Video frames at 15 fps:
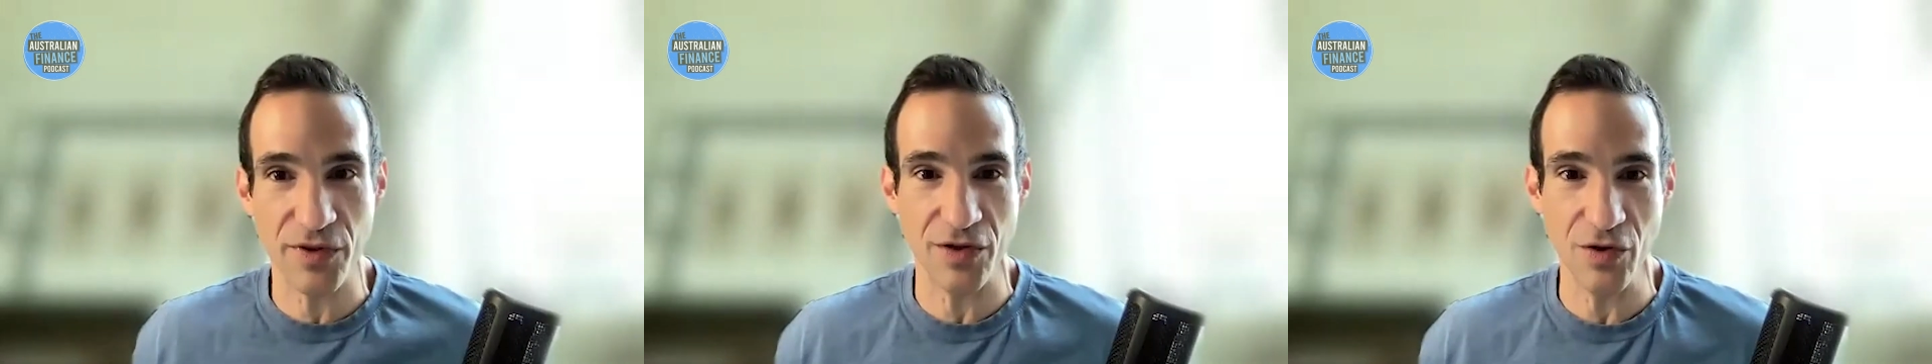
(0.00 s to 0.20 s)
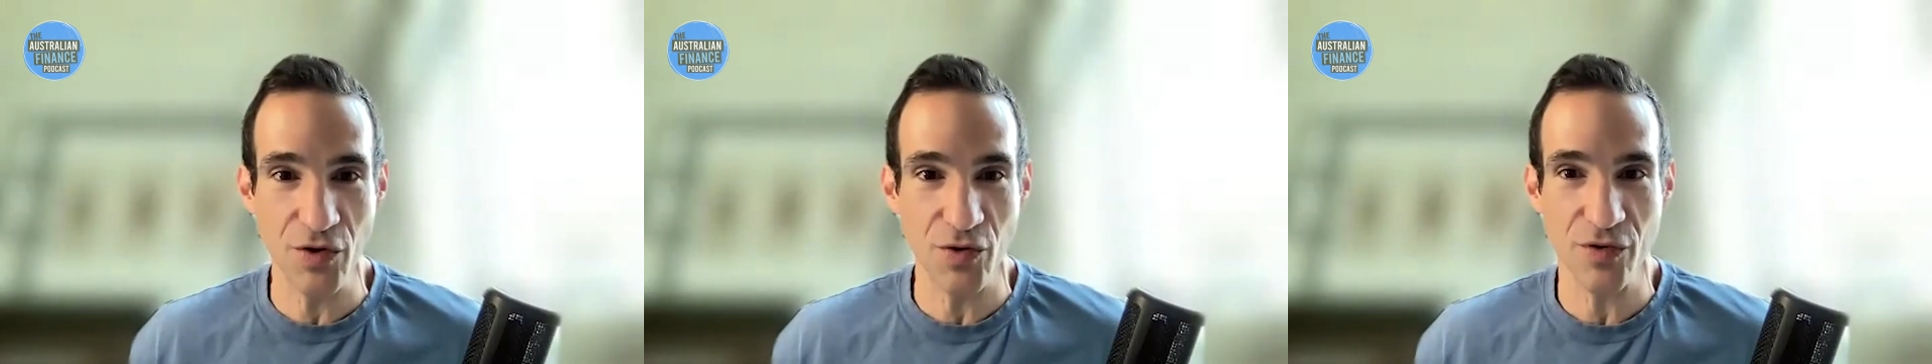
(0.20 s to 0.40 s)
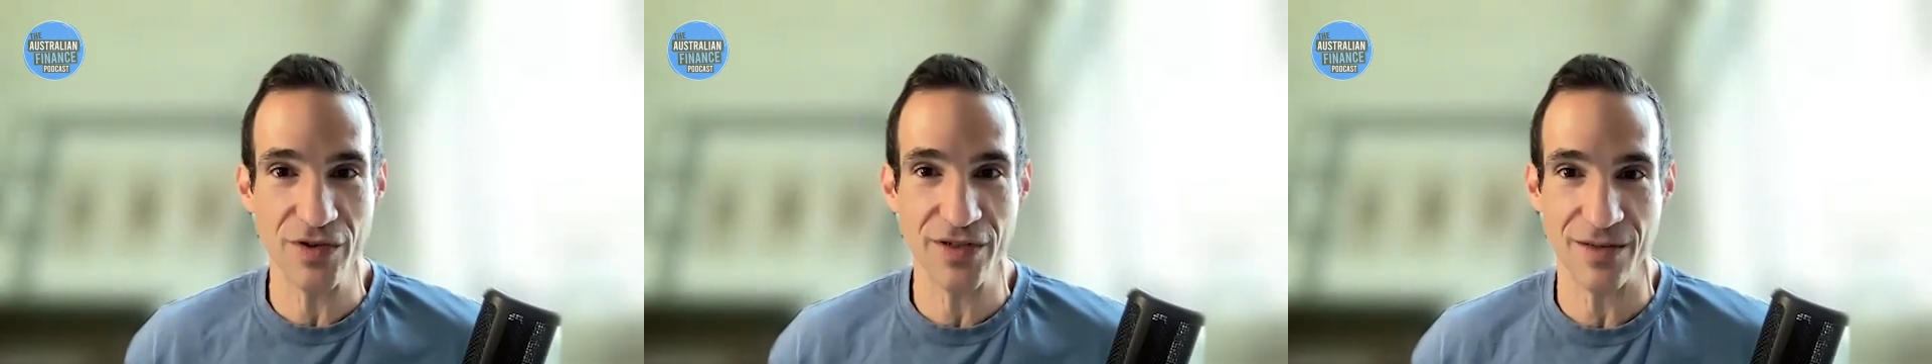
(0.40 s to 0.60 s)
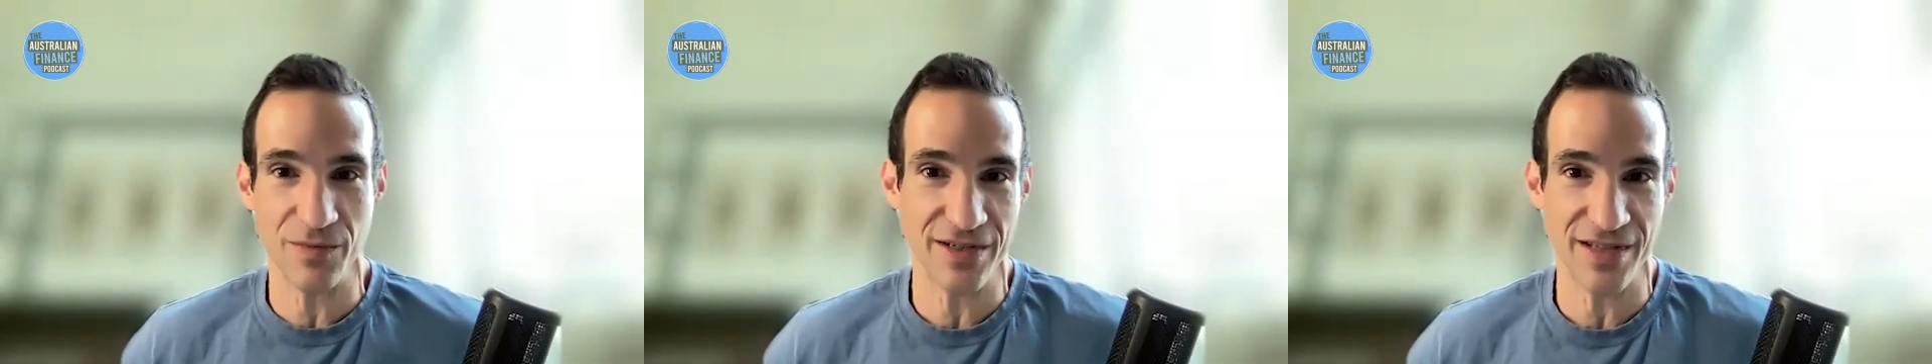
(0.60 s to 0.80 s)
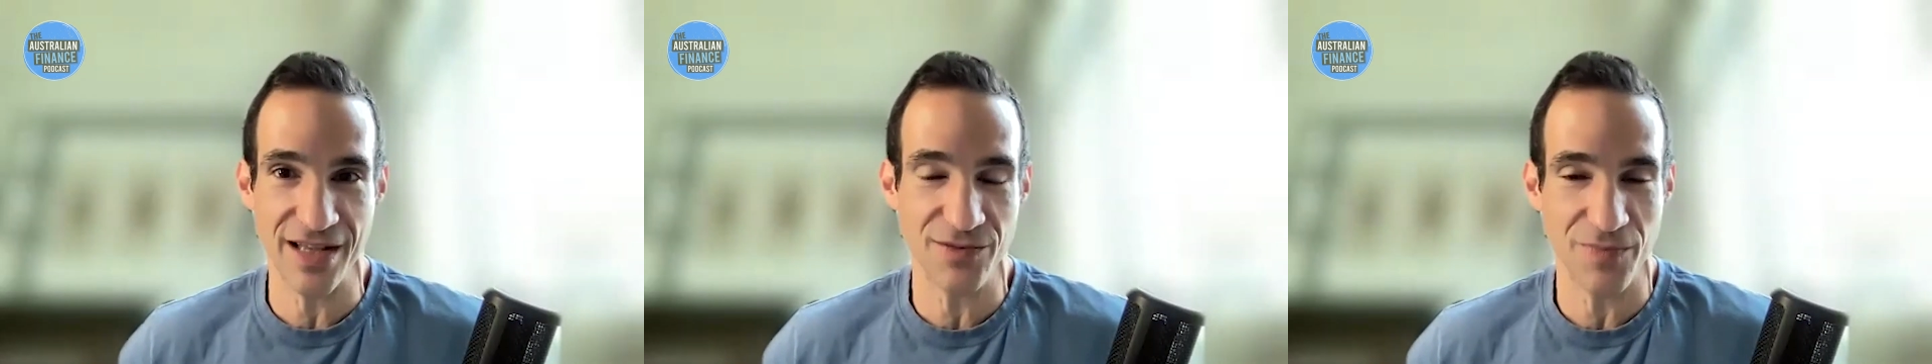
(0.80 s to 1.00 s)
the news
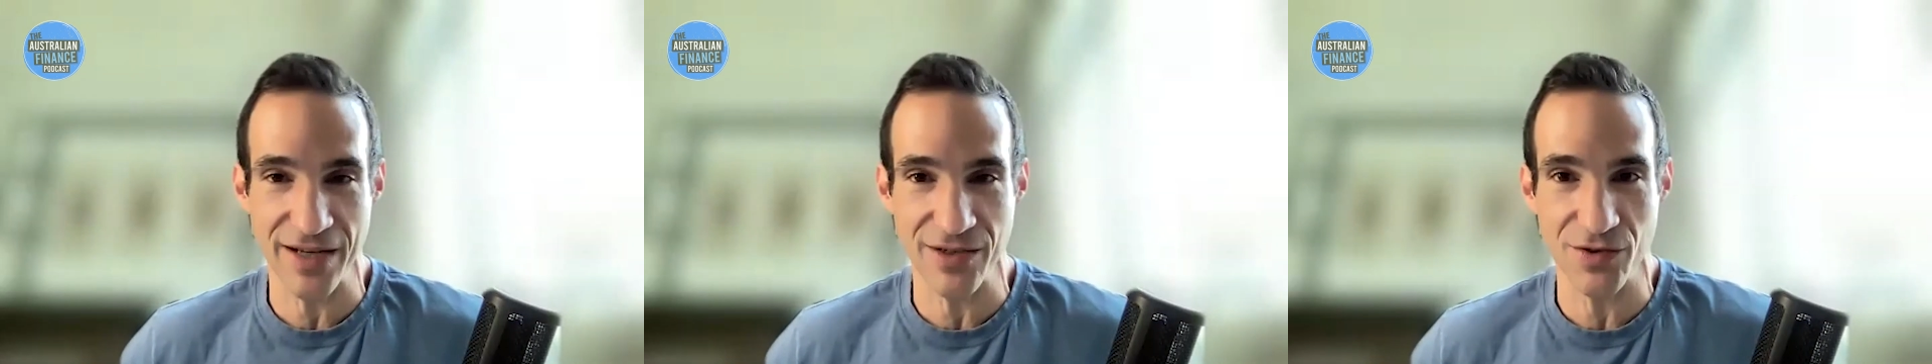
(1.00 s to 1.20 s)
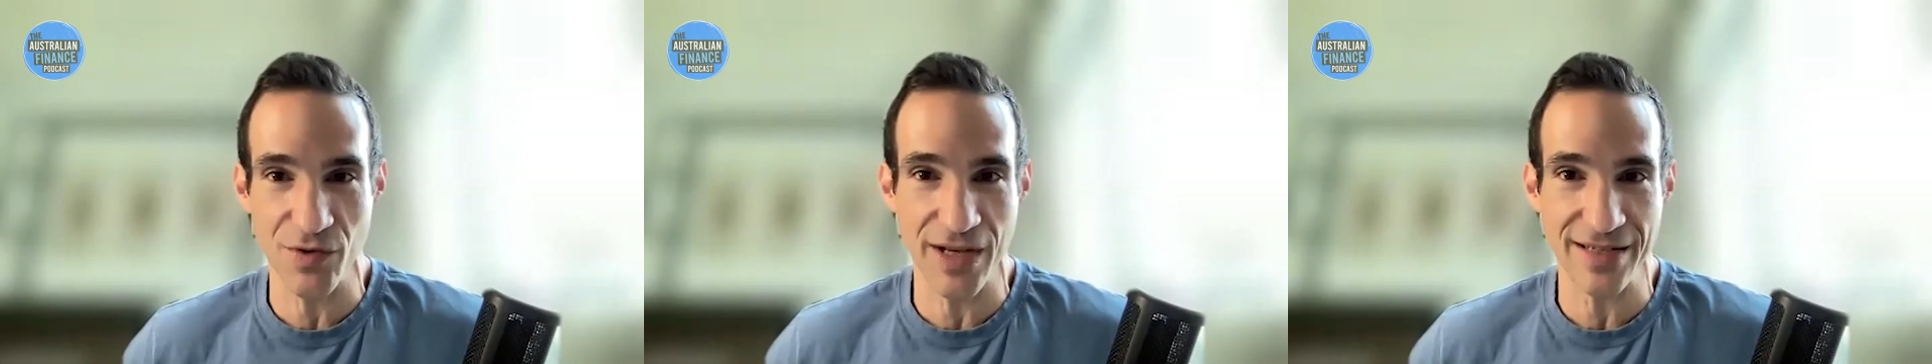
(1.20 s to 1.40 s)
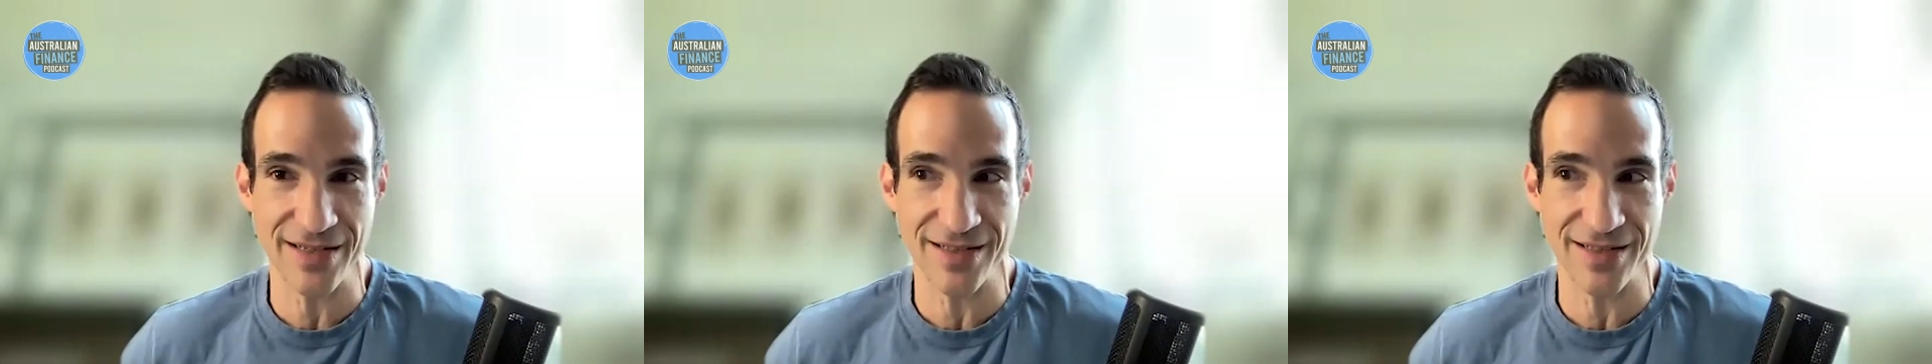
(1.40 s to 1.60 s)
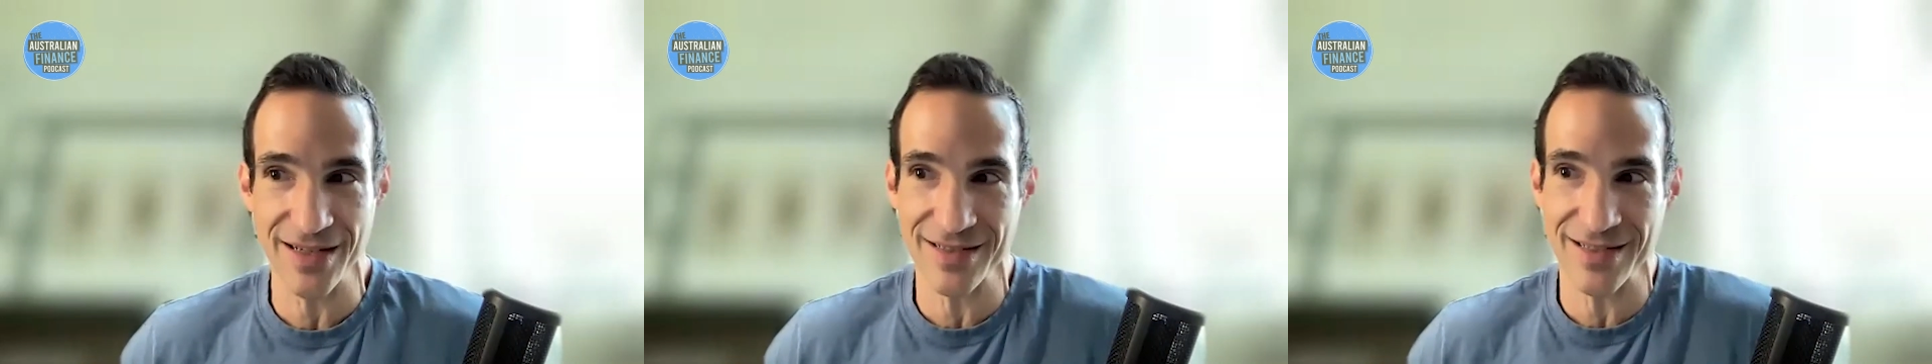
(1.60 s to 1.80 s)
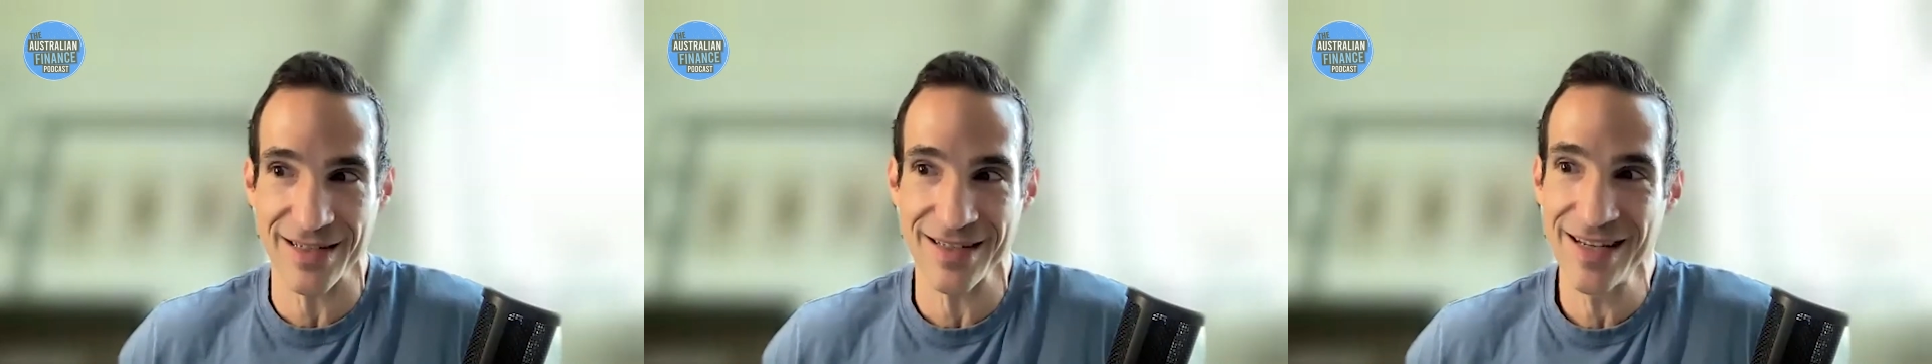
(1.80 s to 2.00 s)
because that's my duty as a
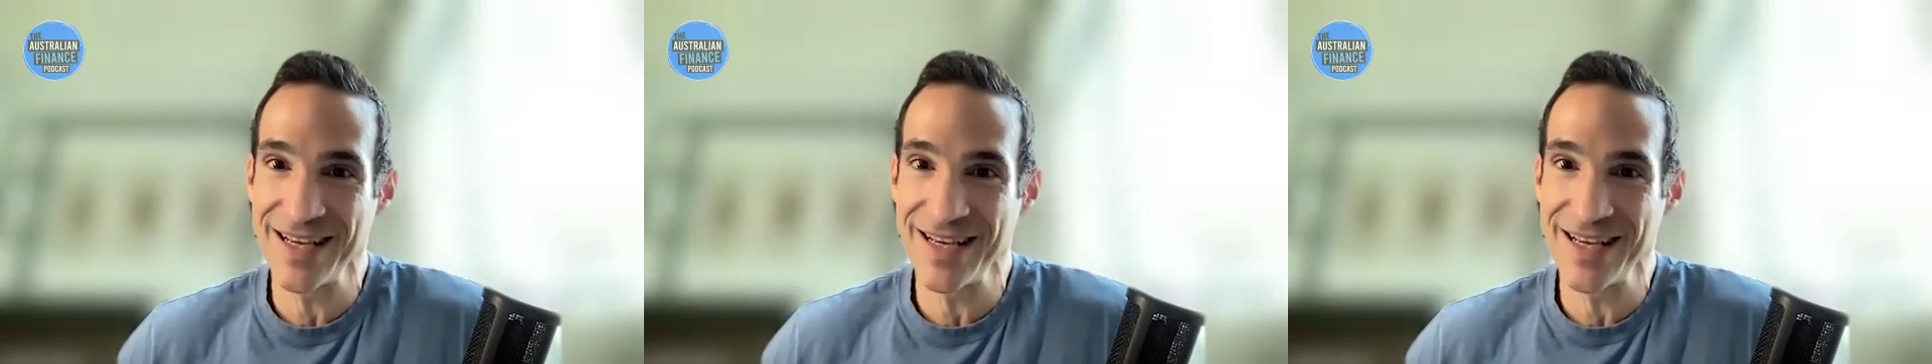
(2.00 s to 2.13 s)
citizen.